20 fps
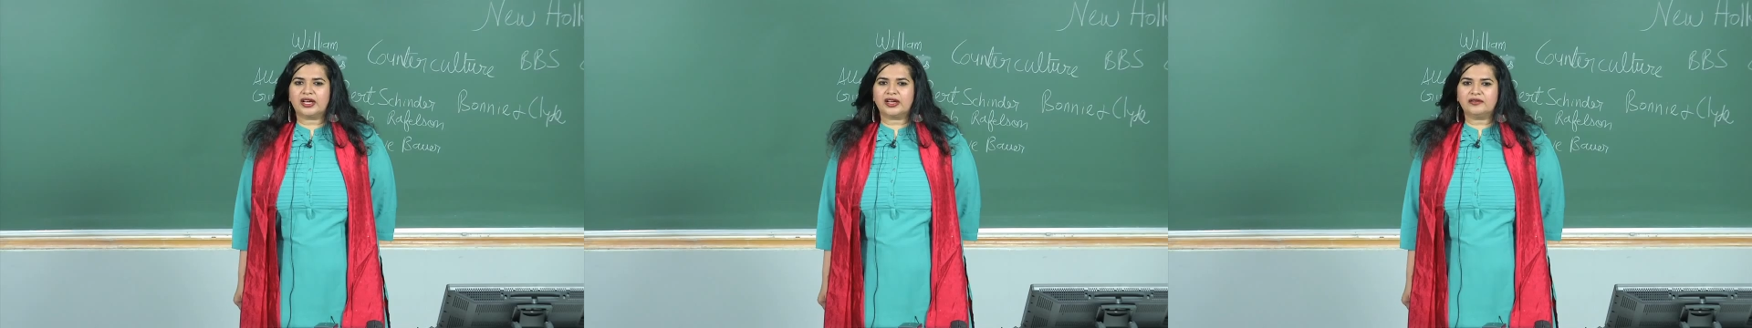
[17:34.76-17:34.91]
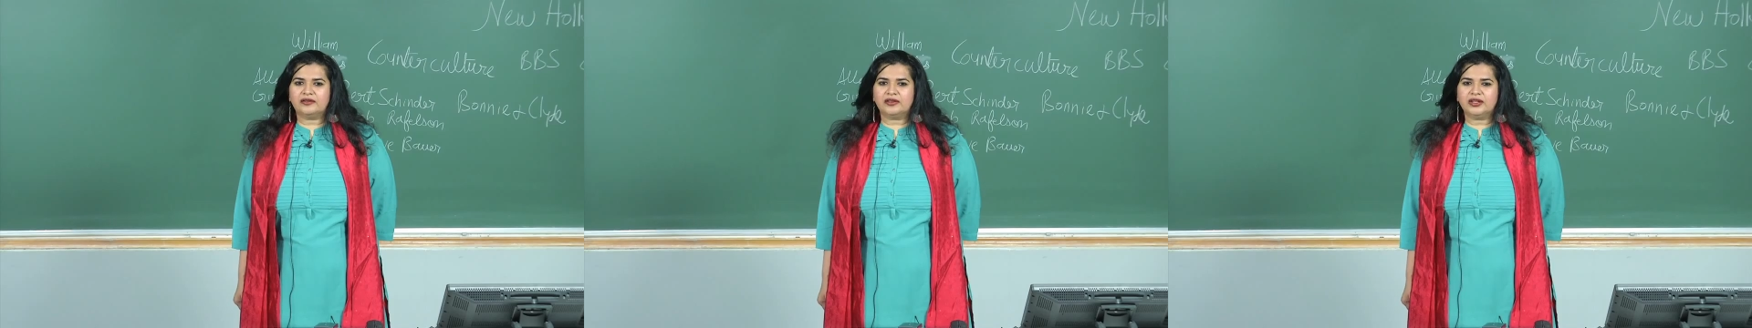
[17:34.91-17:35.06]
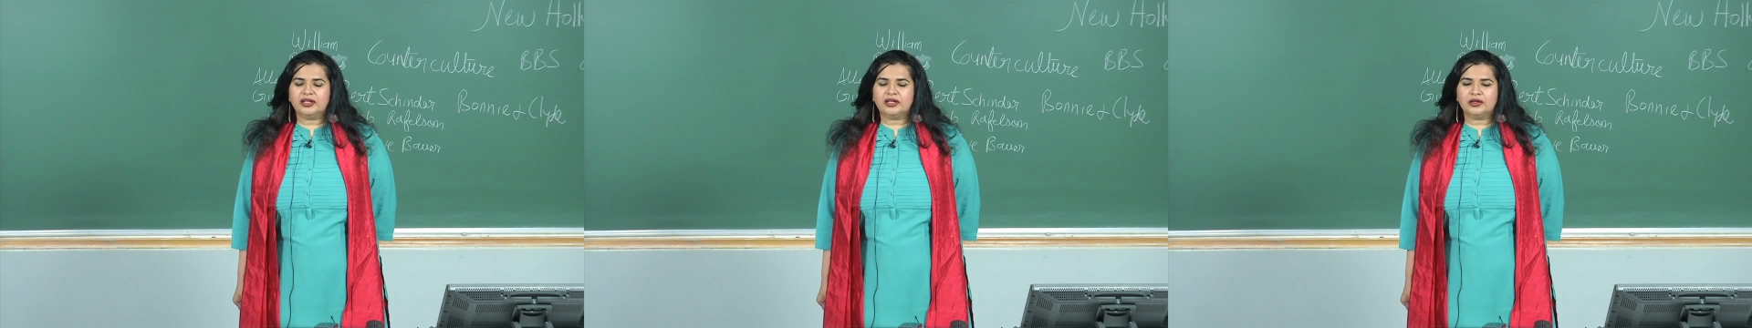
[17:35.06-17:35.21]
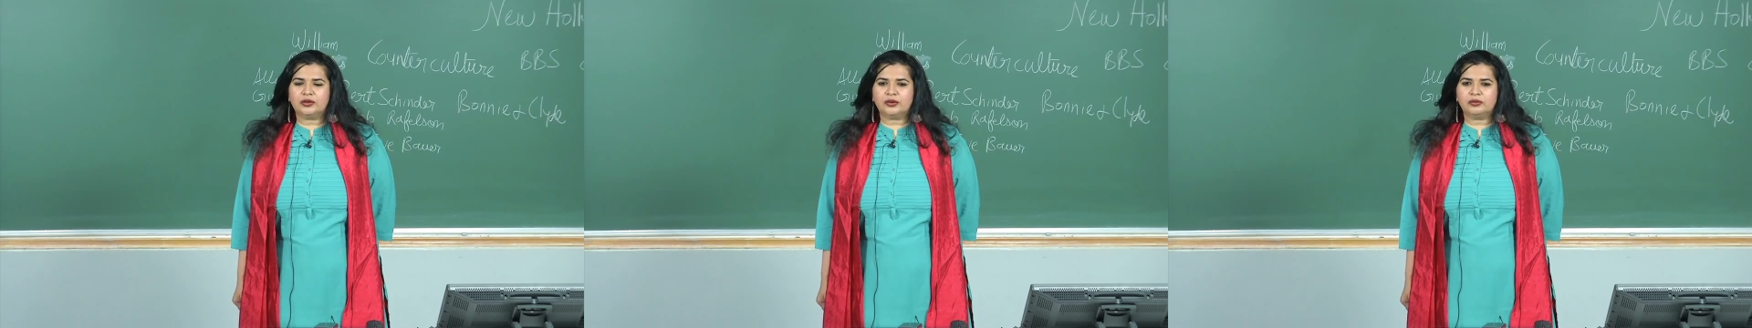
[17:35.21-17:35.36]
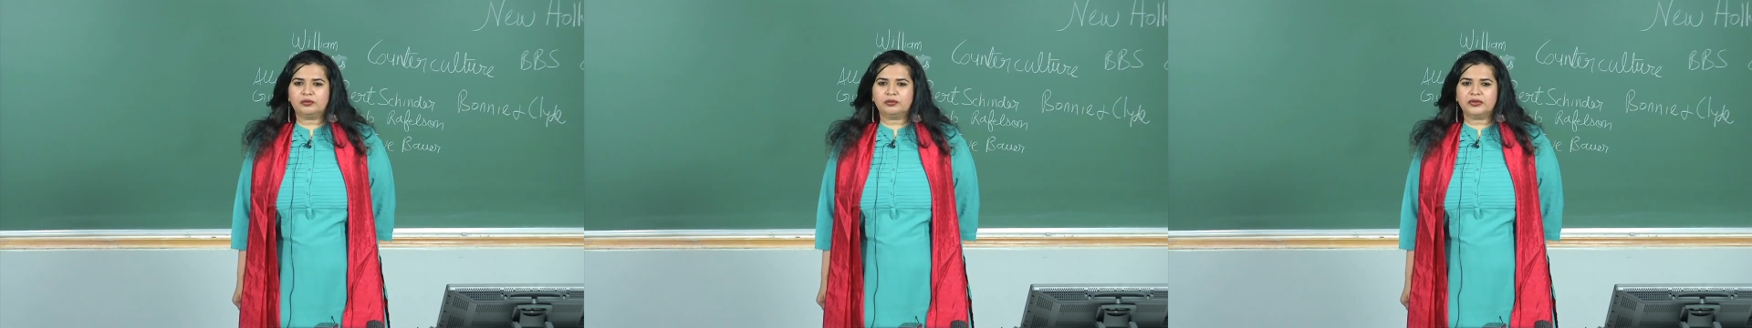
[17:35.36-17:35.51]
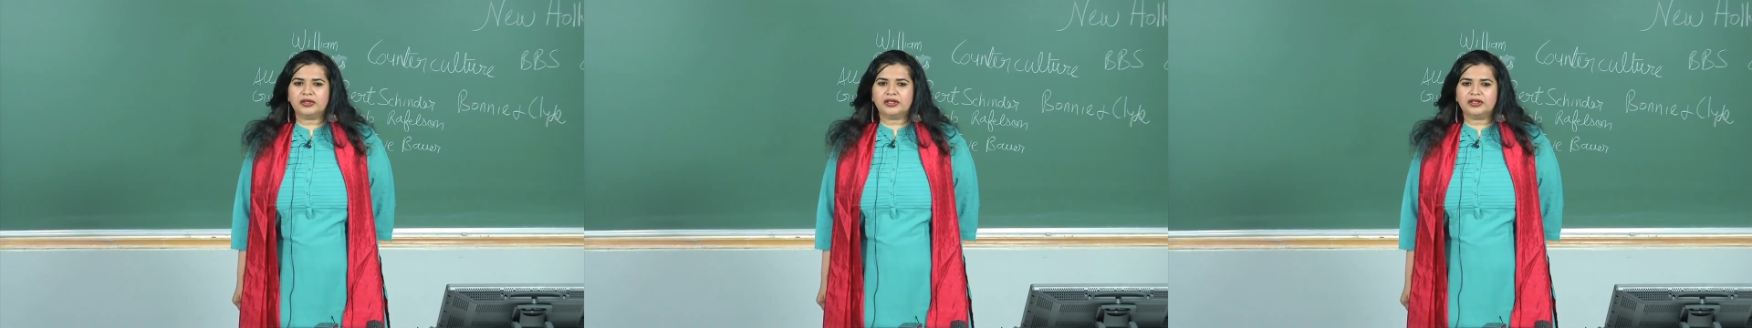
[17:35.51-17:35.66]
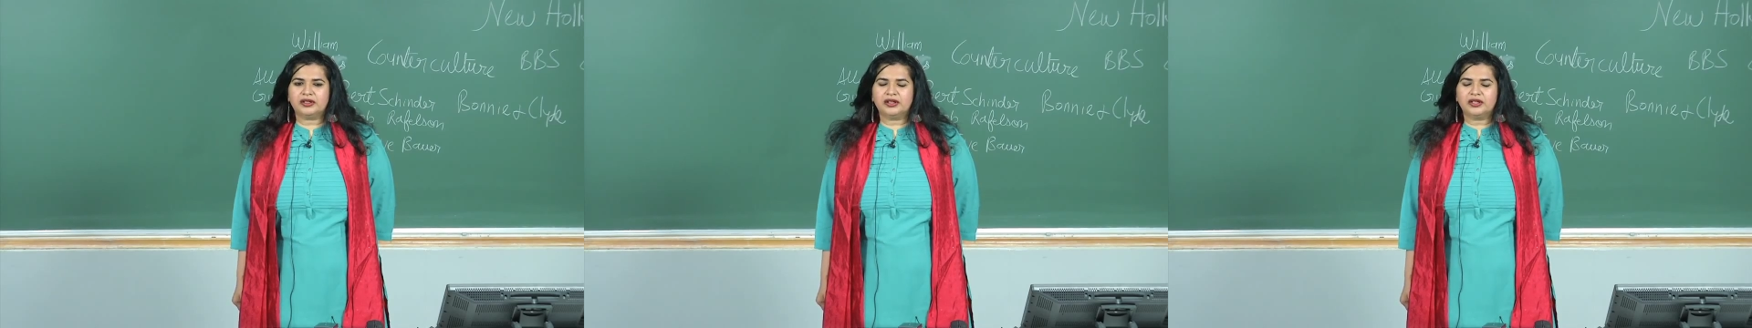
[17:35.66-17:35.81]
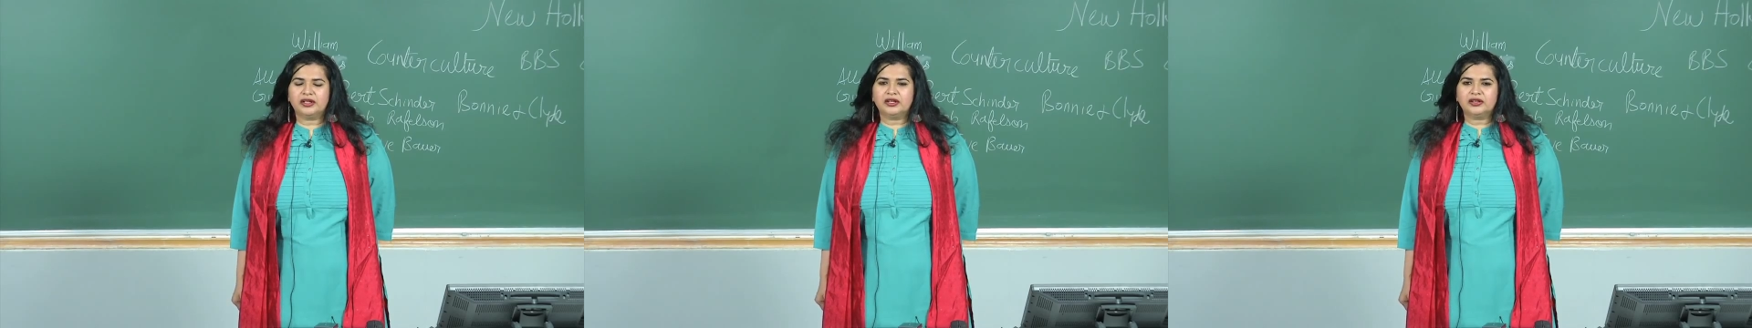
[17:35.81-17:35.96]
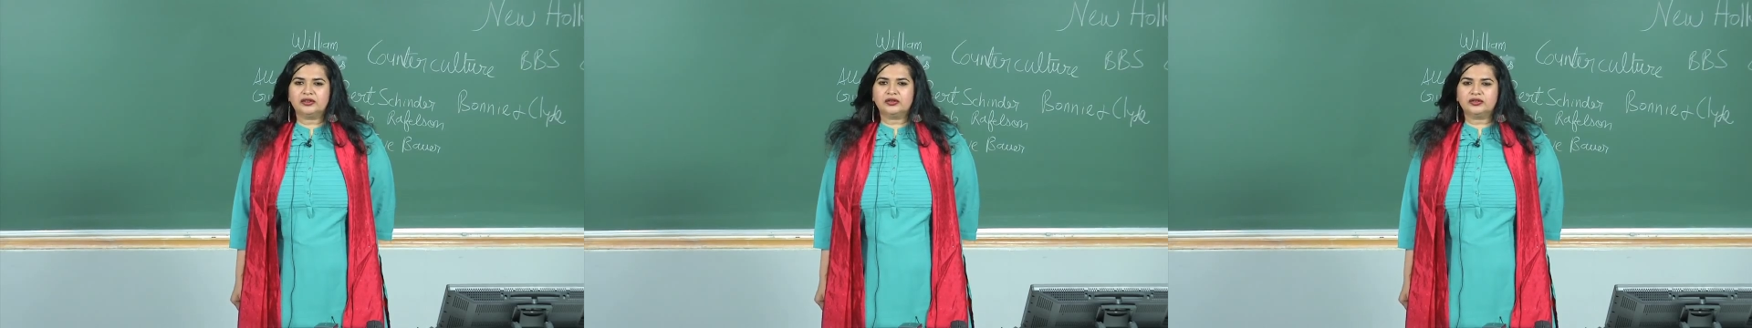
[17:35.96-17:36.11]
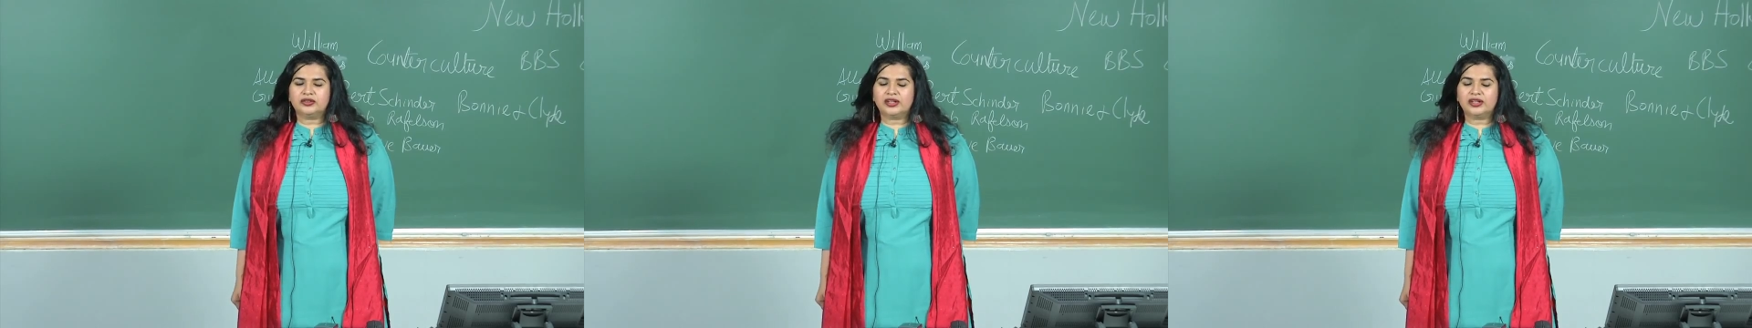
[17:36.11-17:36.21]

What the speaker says: heavy equipment, to